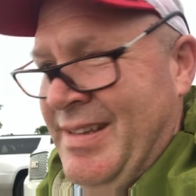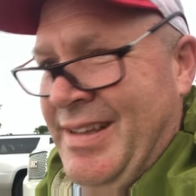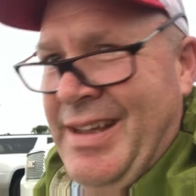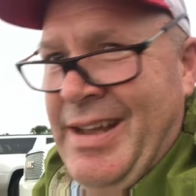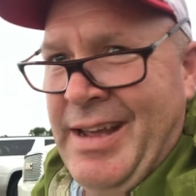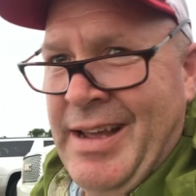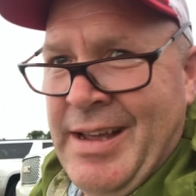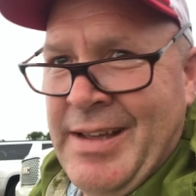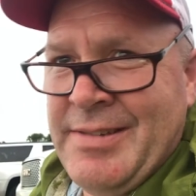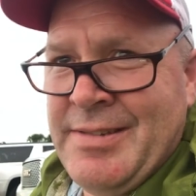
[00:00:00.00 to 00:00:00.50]

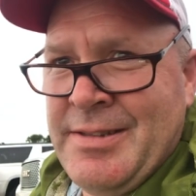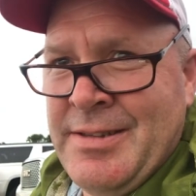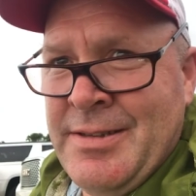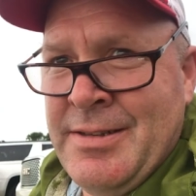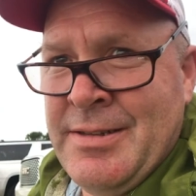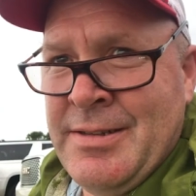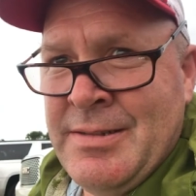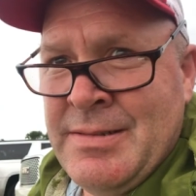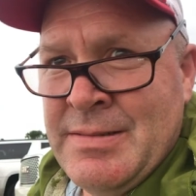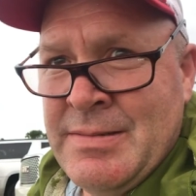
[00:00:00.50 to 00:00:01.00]

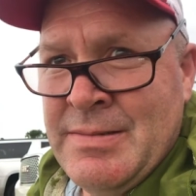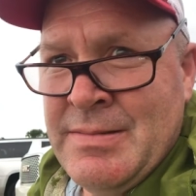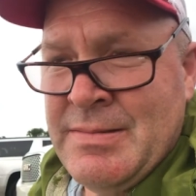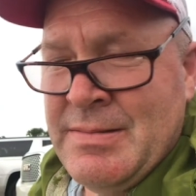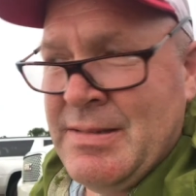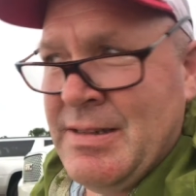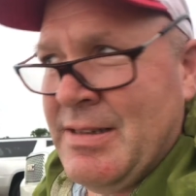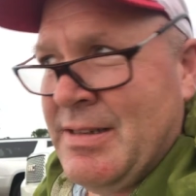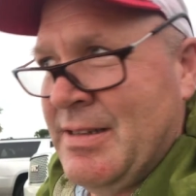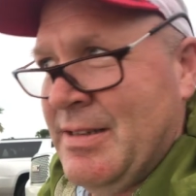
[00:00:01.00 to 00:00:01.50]
casting,
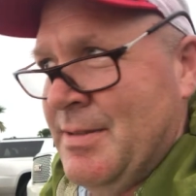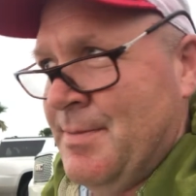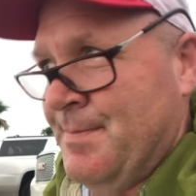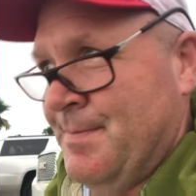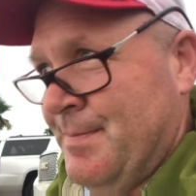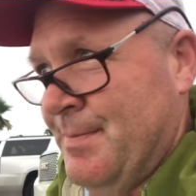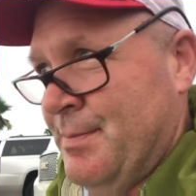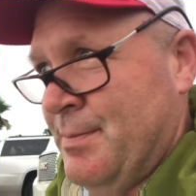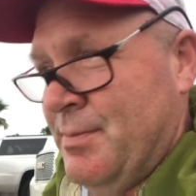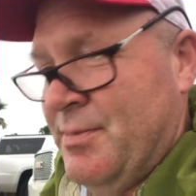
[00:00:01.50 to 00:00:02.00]

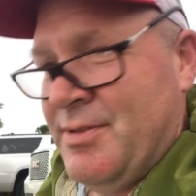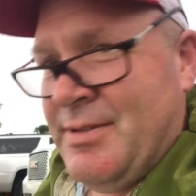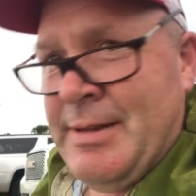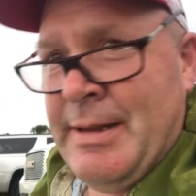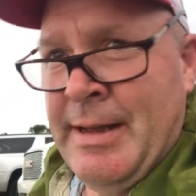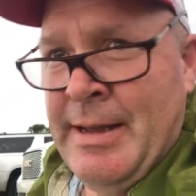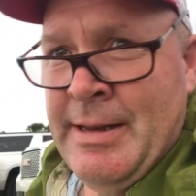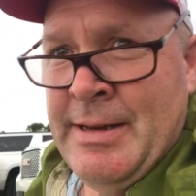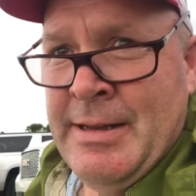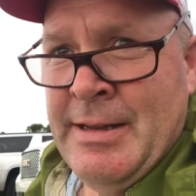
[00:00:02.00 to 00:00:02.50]

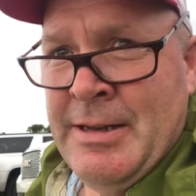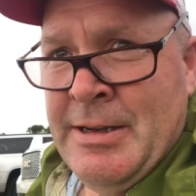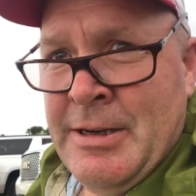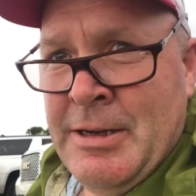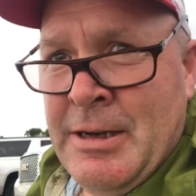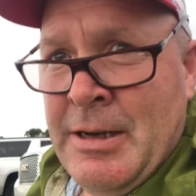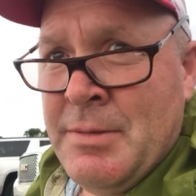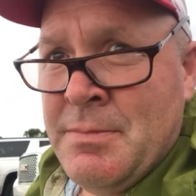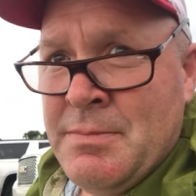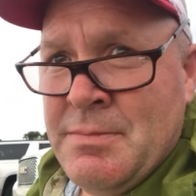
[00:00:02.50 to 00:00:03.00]
standing
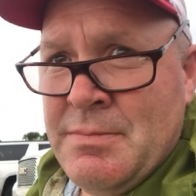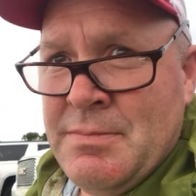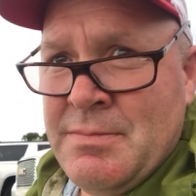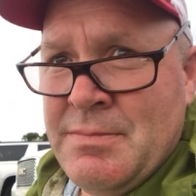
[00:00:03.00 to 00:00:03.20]
up,